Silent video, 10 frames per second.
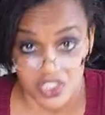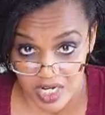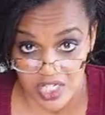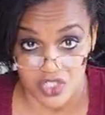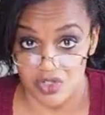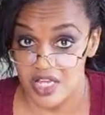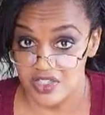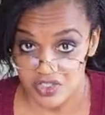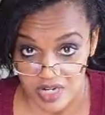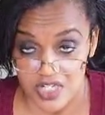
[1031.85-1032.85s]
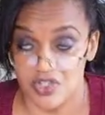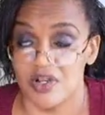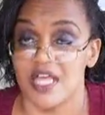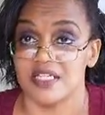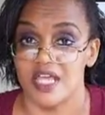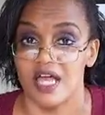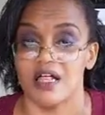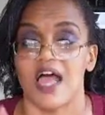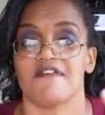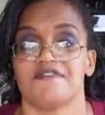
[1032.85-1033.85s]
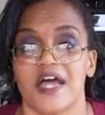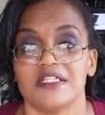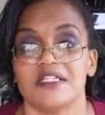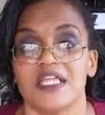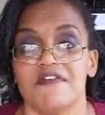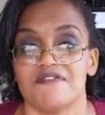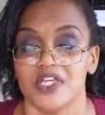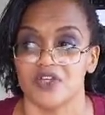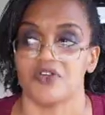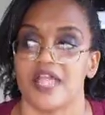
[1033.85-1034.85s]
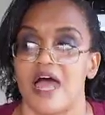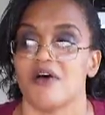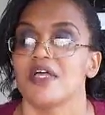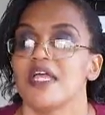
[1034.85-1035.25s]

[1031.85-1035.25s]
stranger and stranger until I finally figured it out.